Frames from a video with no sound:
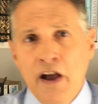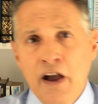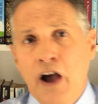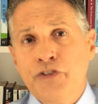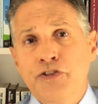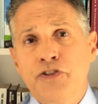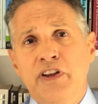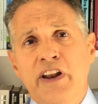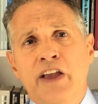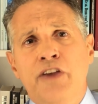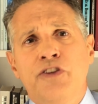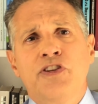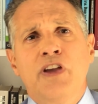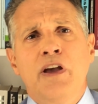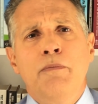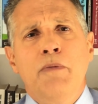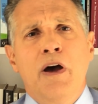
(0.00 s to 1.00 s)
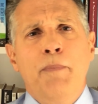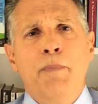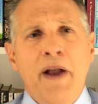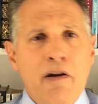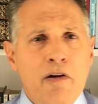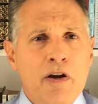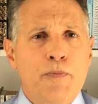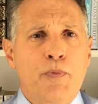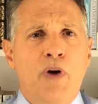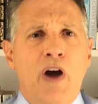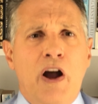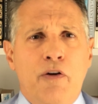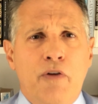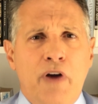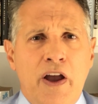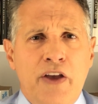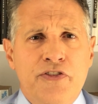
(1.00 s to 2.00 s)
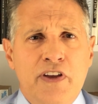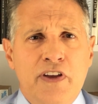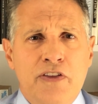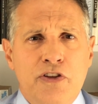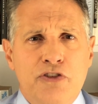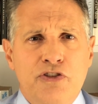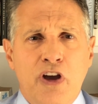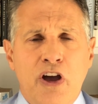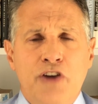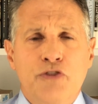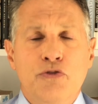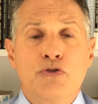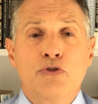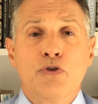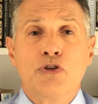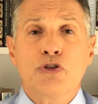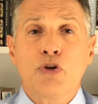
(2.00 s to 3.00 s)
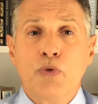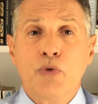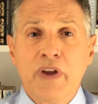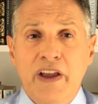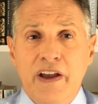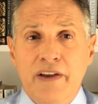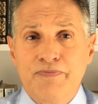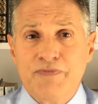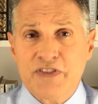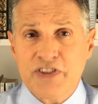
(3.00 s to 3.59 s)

Also today, some apparent progress in the talks with North Korea.